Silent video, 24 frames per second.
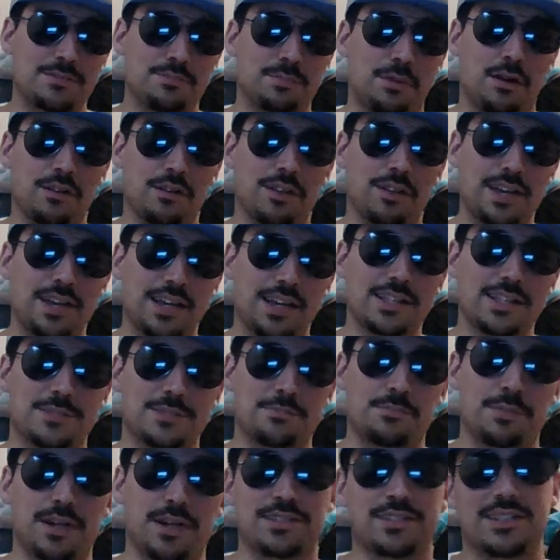parlay gets
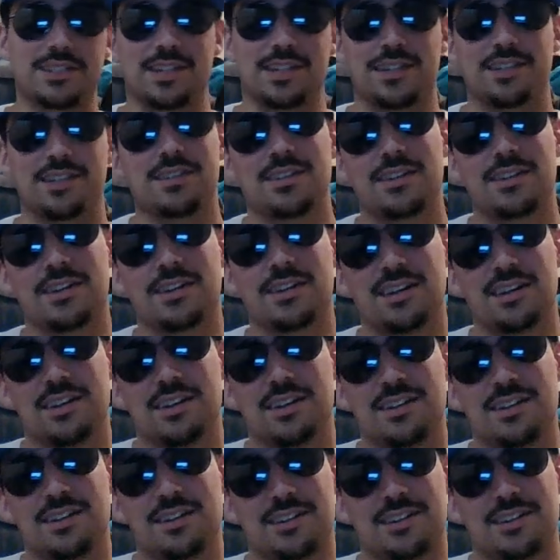busted.
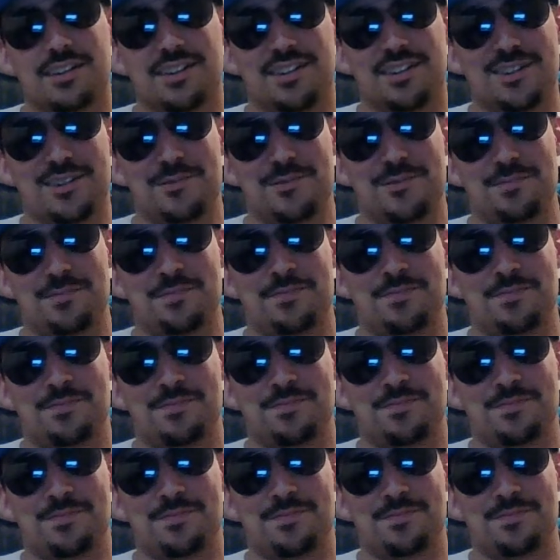Don't
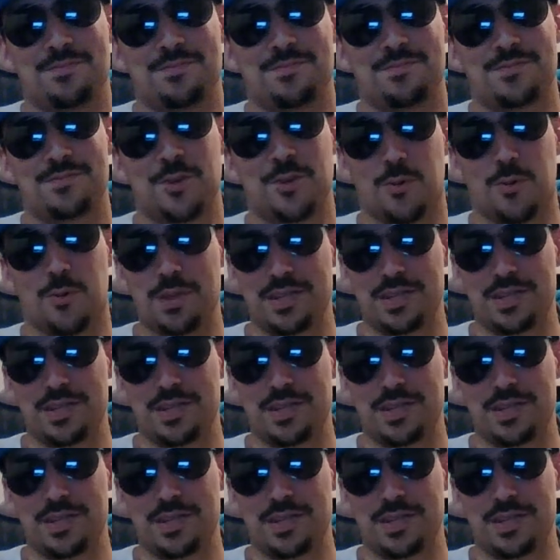be